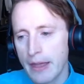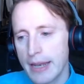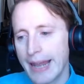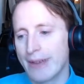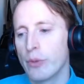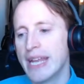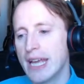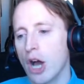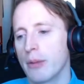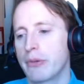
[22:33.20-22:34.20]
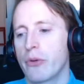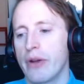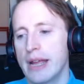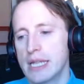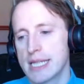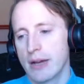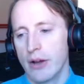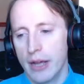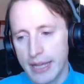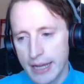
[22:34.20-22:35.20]
upgrades
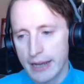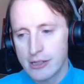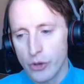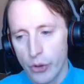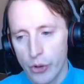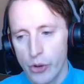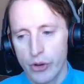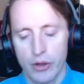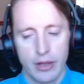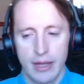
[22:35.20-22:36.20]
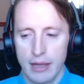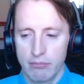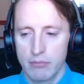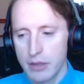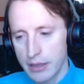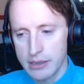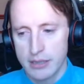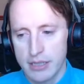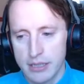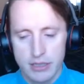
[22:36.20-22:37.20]
or he gets hurt or he
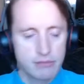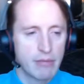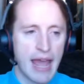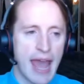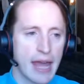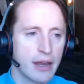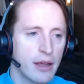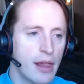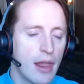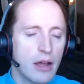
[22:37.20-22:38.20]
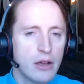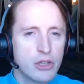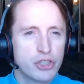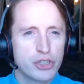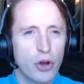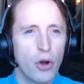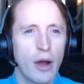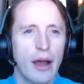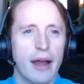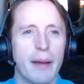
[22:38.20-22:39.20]
gets his hat. So
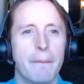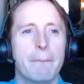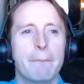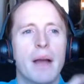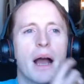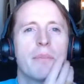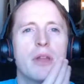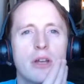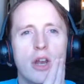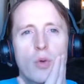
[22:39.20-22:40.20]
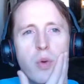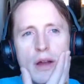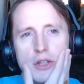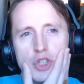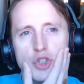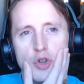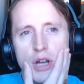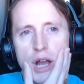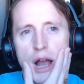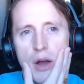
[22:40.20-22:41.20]
I'm not quite sure
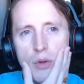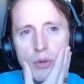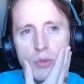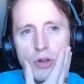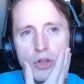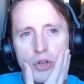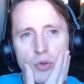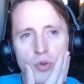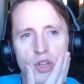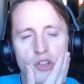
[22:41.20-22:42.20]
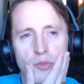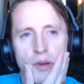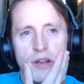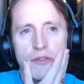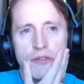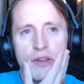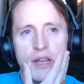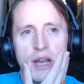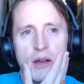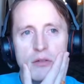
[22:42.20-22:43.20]
how I will do this, but I
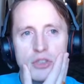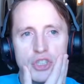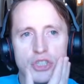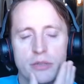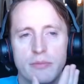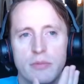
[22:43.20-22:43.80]
think I'll just